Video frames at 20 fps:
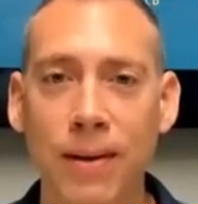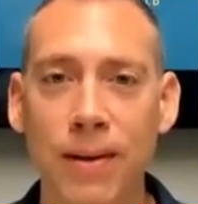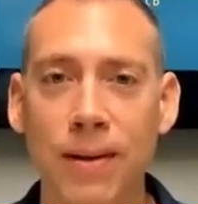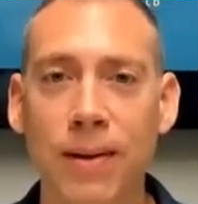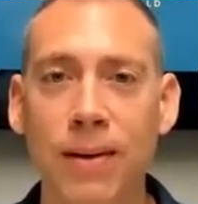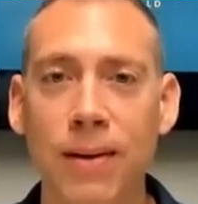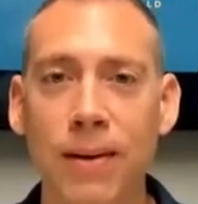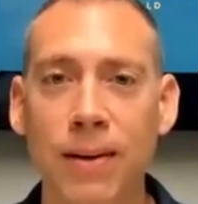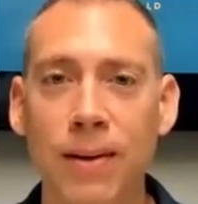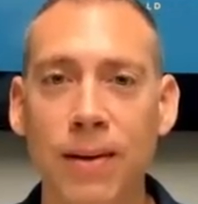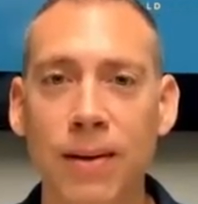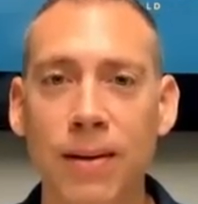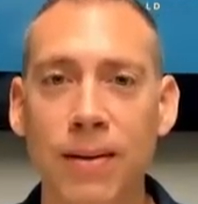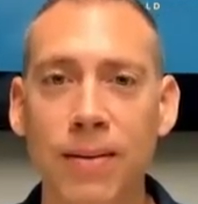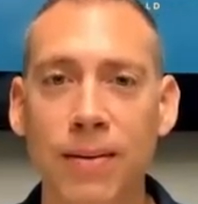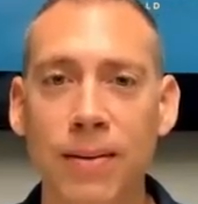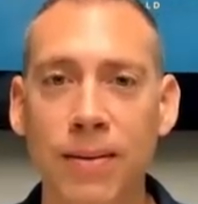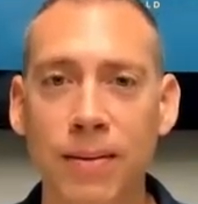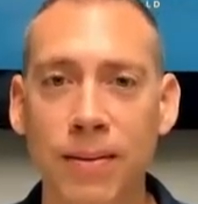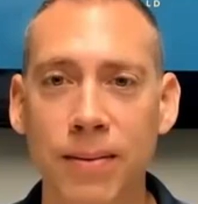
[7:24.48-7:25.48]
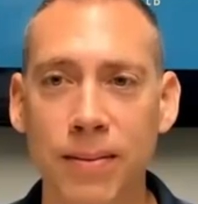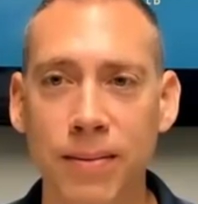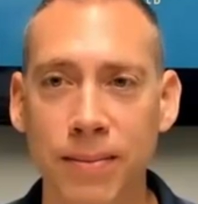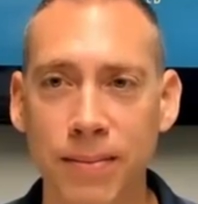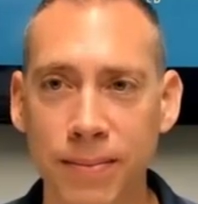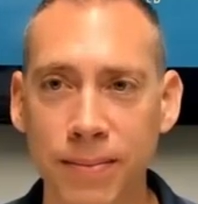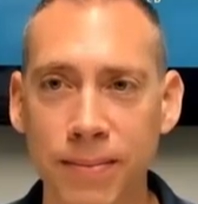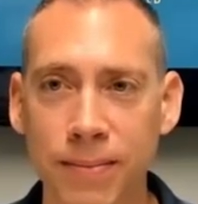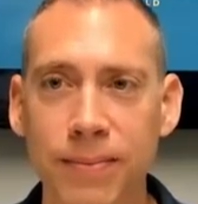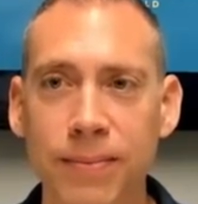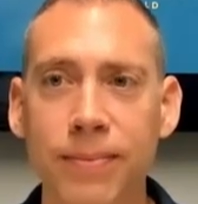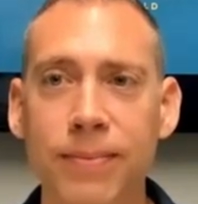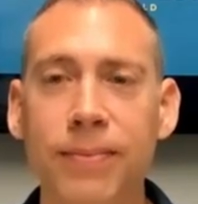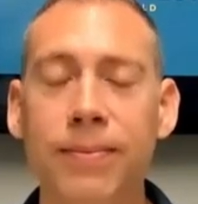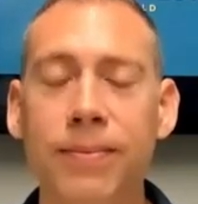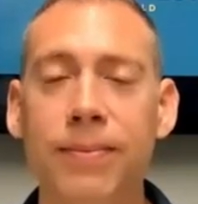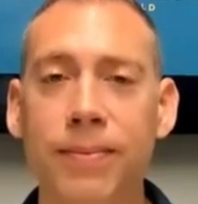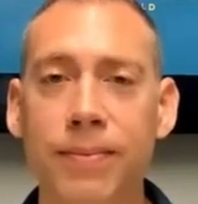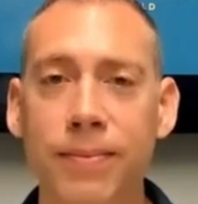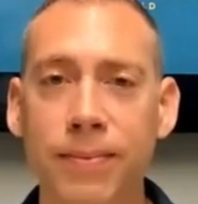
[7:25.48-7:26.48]

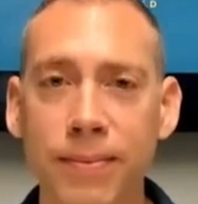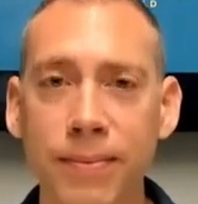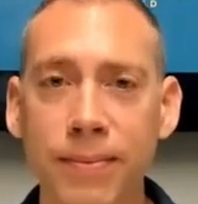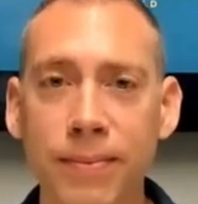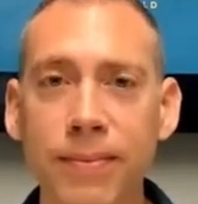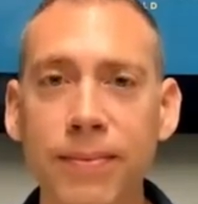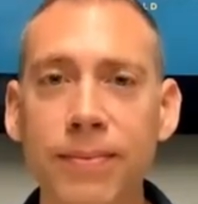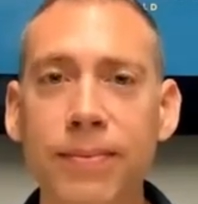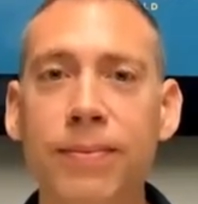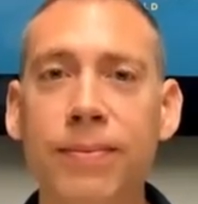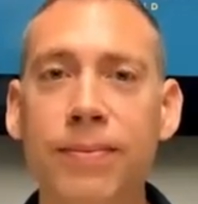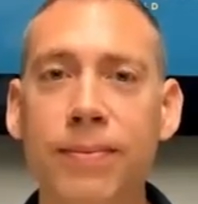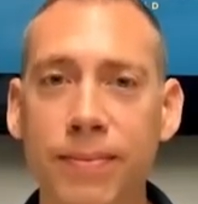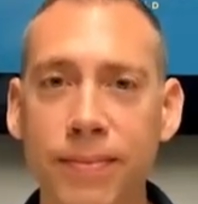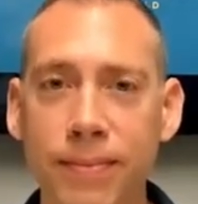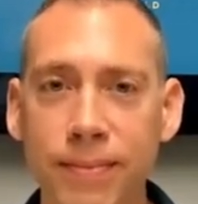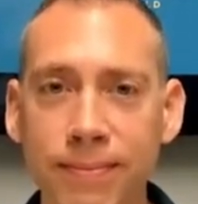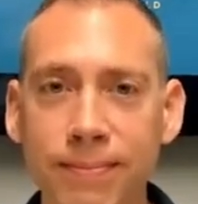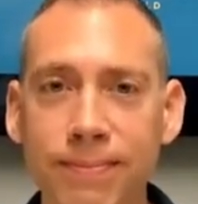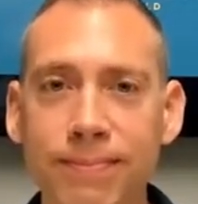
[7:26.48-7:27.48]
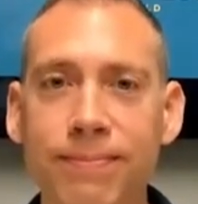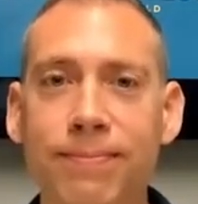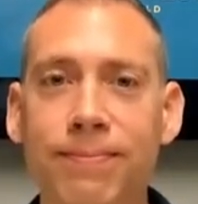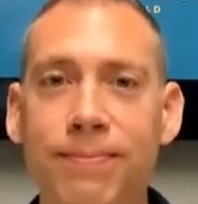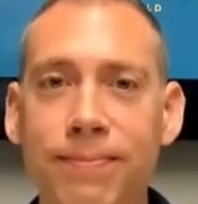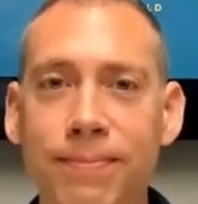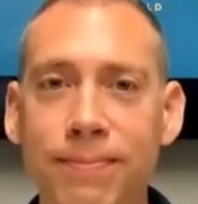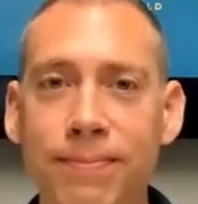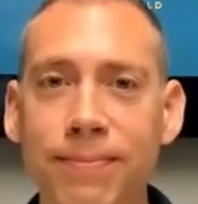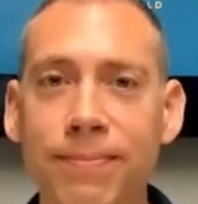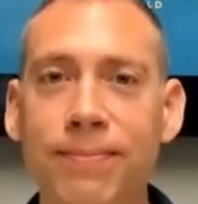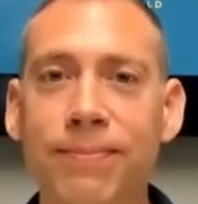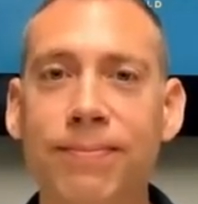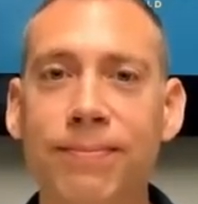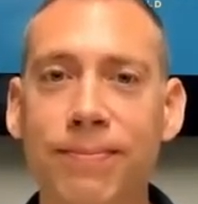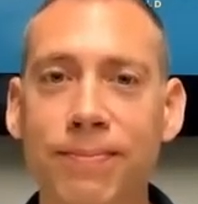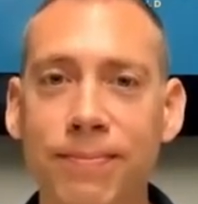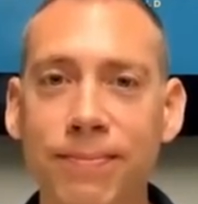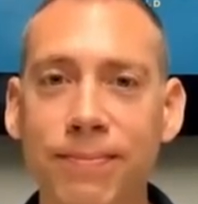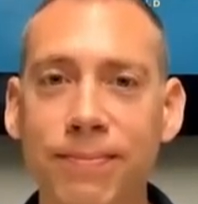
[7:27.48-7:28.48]

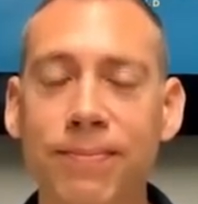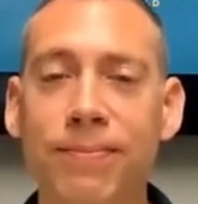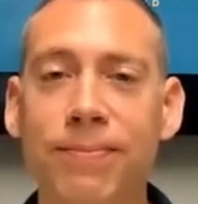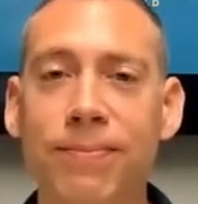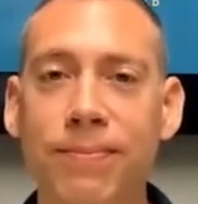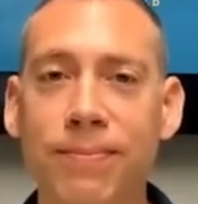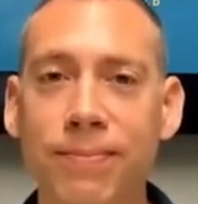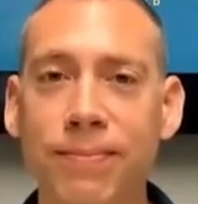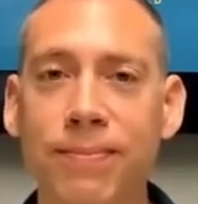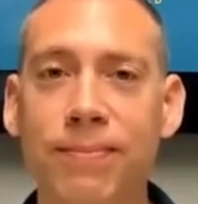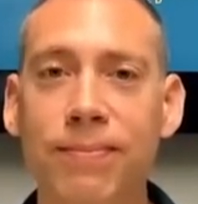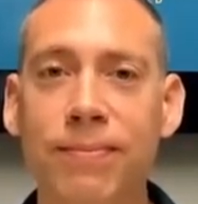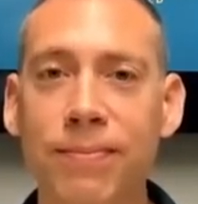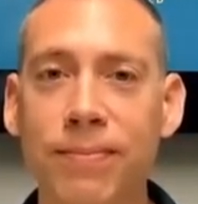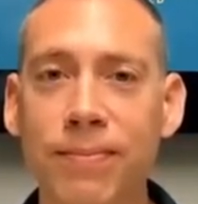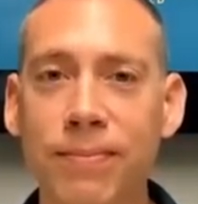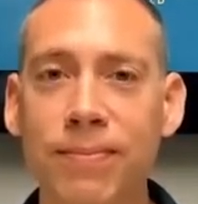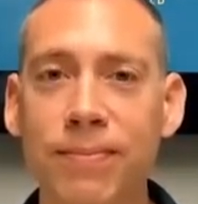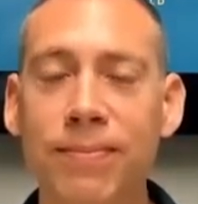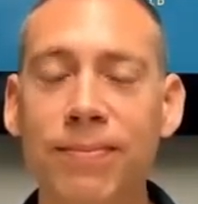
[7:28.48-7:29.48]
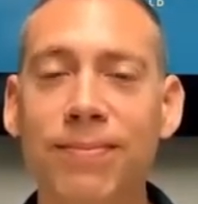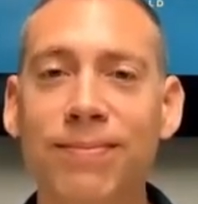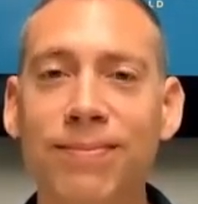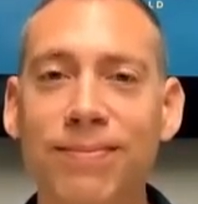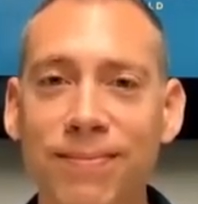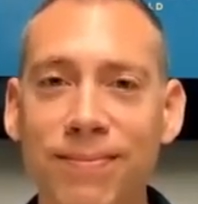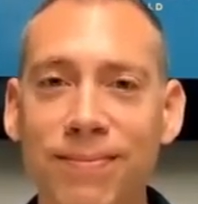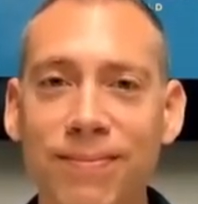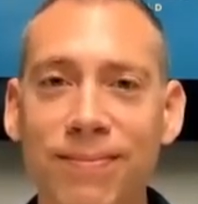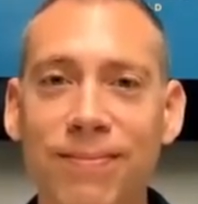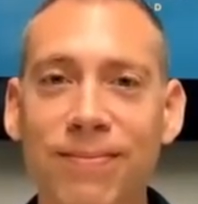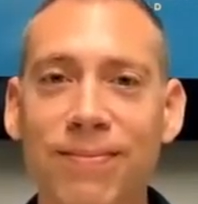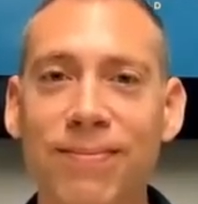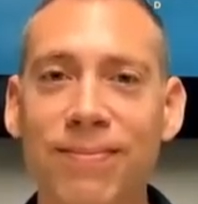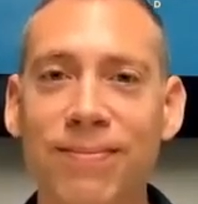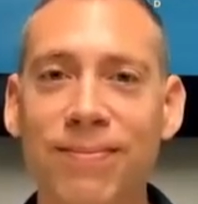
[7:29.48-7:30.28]
The person shown says nothing.